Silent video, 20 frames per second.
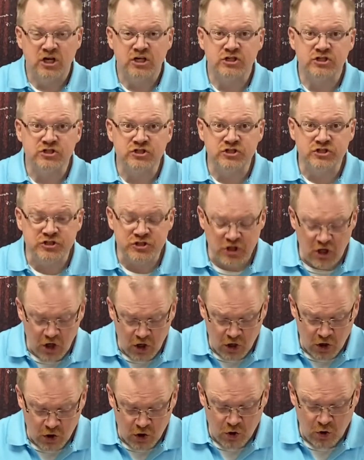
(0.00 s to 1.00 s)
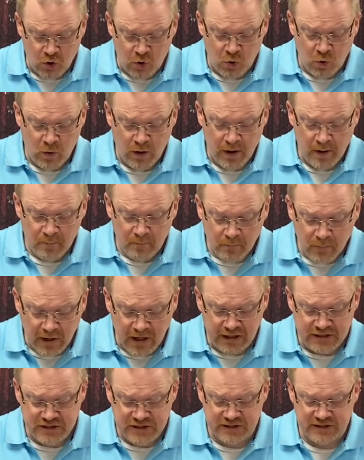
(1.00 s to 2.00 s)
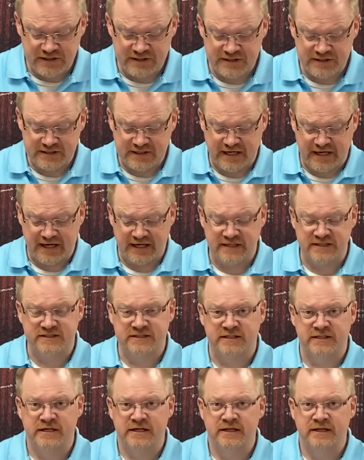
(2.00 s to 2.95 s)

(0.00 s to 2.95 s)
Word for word: so much in this text